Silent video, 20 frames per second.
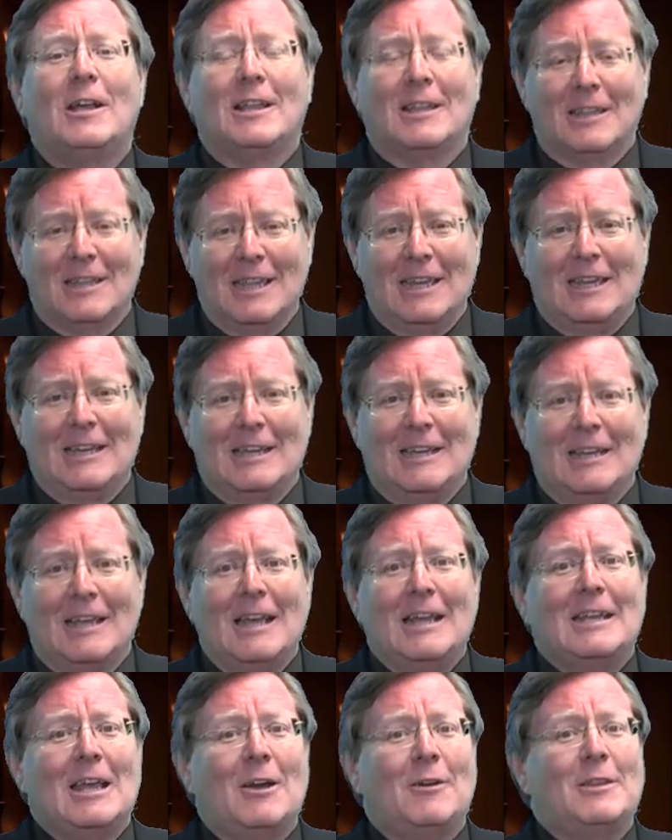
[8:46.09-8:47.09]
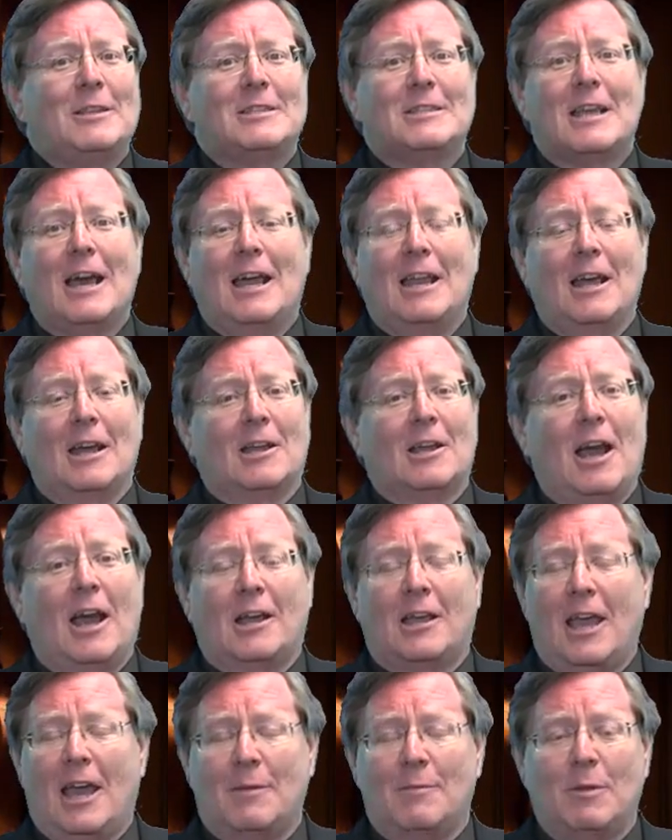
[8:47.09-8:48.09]
Lincoln. Now, this got
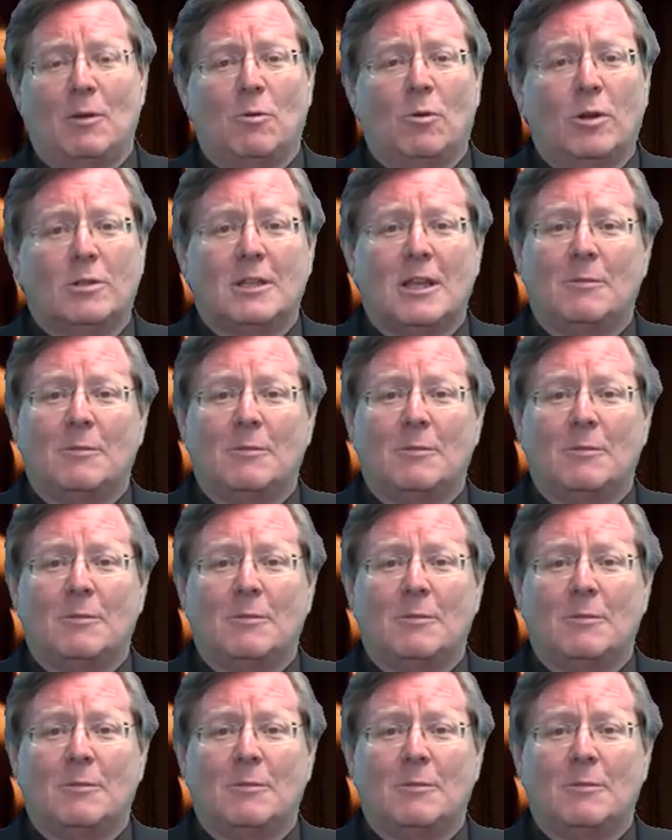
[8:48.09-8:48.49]
Academy Awards.